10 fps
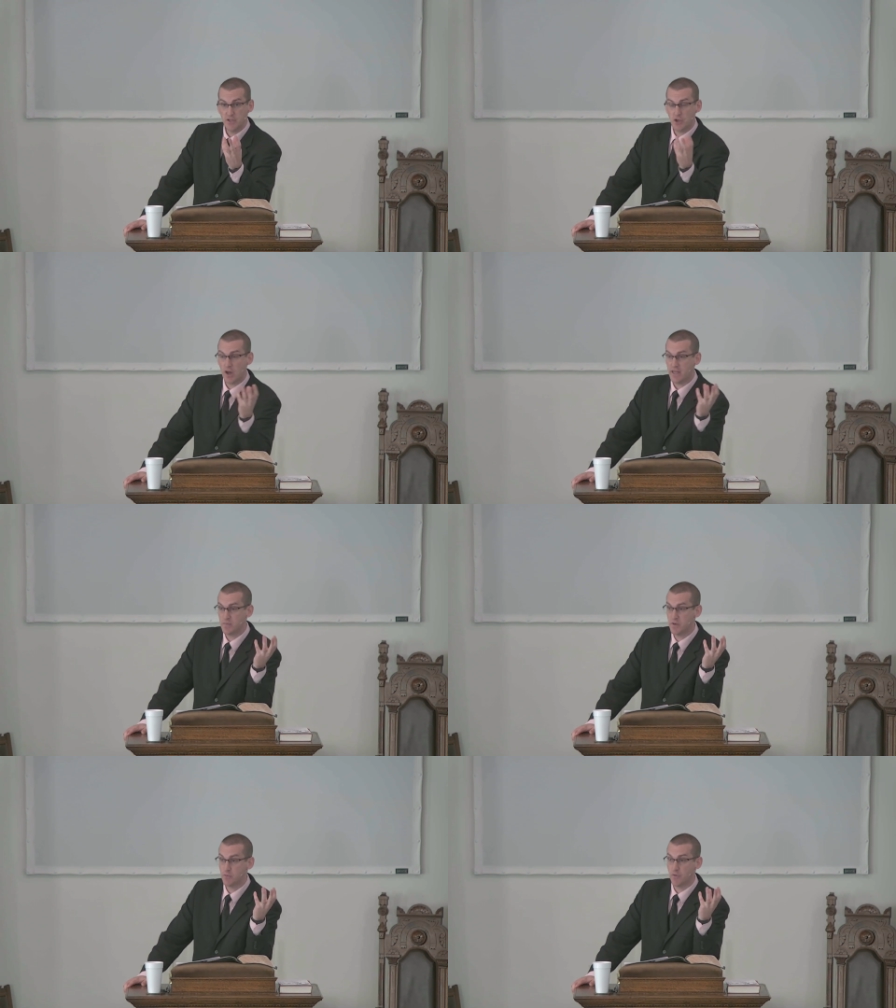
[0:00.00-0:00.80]
And John
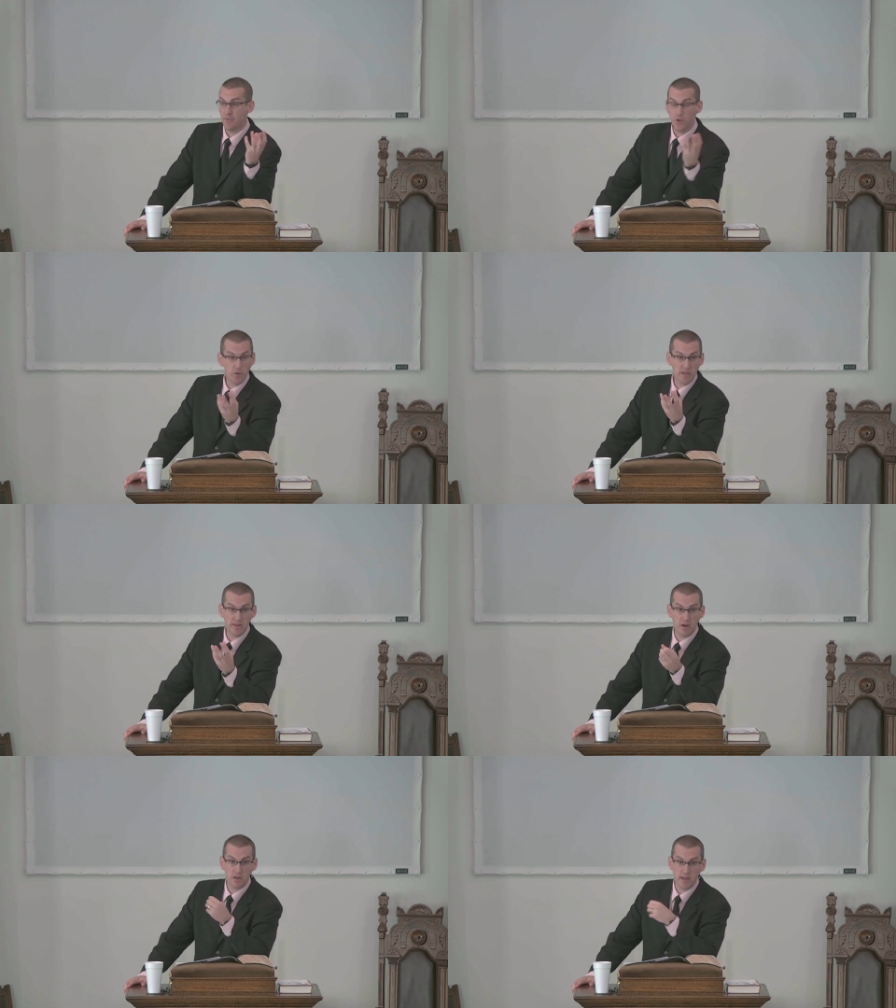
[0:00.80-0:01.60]
has been
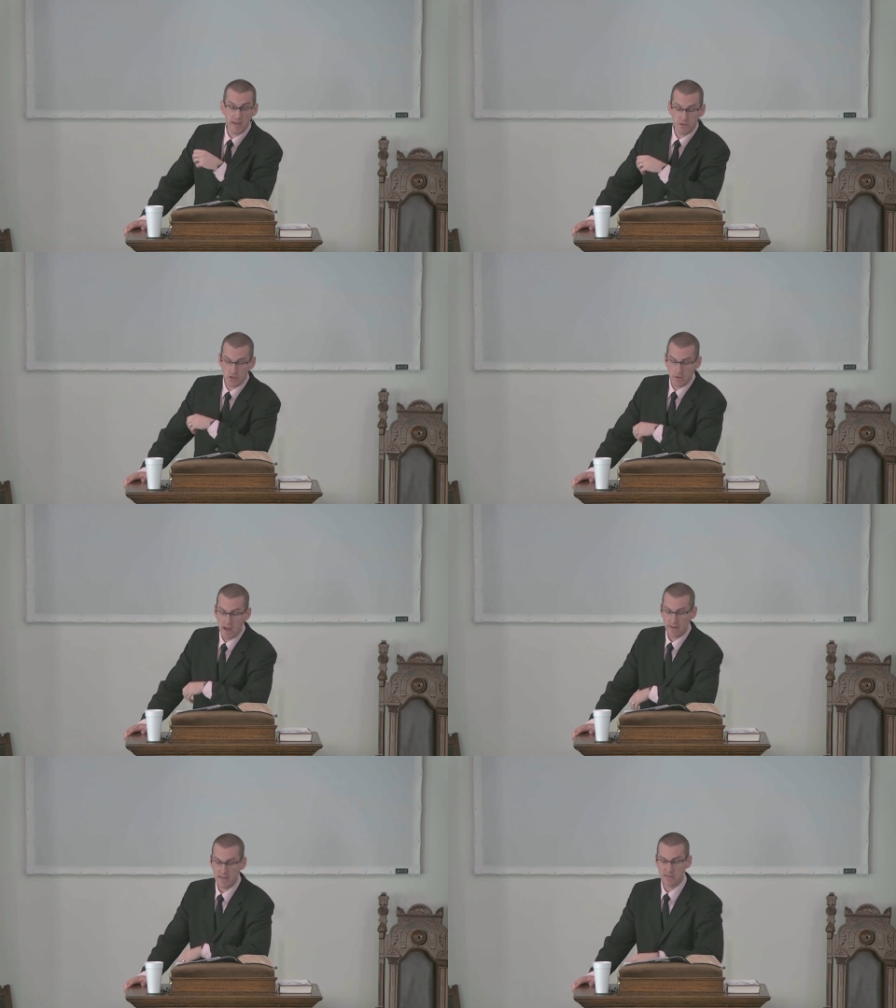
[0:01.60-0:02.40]
refuting their claims
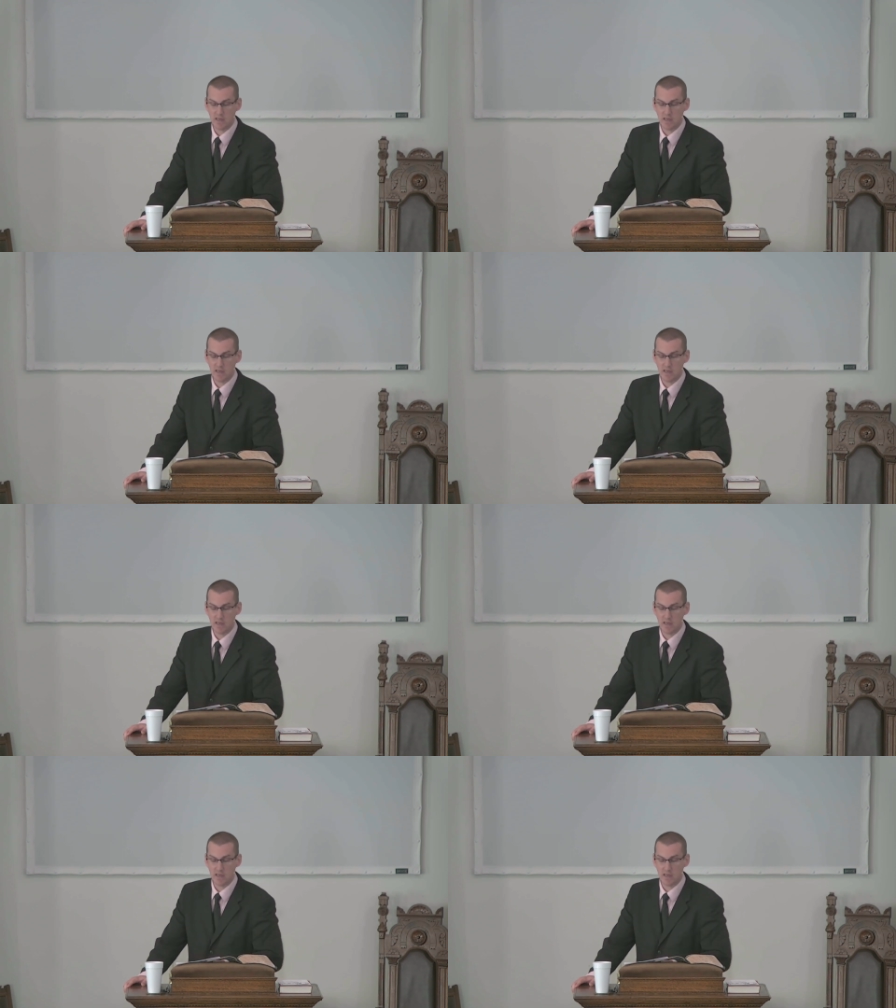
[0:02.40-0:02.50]
throughout